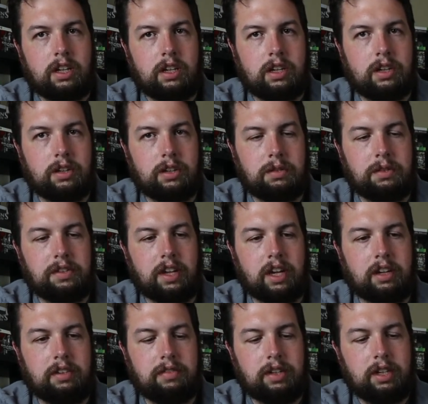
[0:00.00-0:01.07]
I'll do a
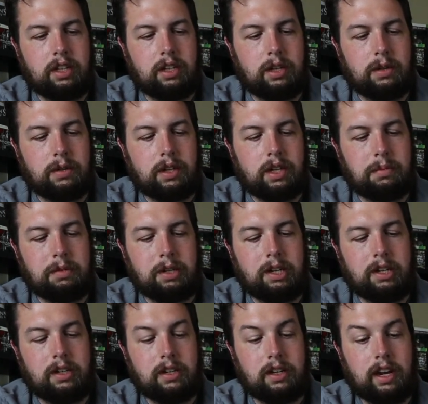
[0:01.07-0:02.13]
second video
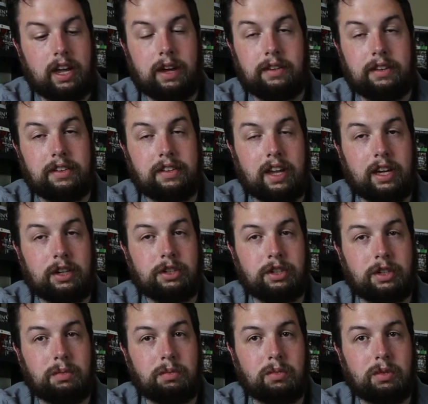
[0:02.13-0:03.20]
updated on how this
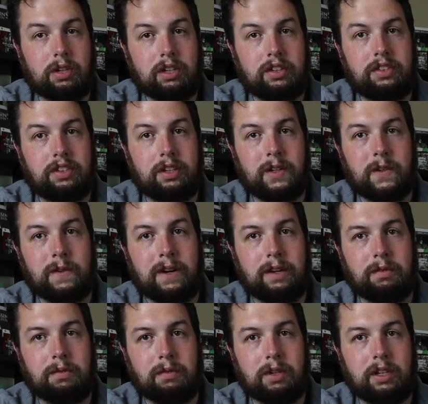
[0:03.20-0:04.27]
actually works though
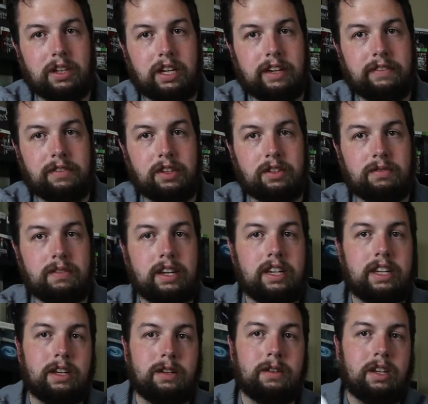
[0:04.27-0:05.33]
out in real life, because right
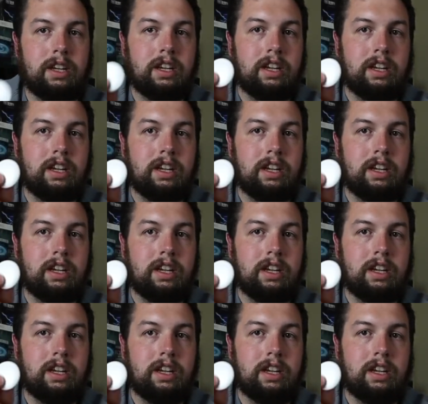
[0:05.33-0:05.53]
now,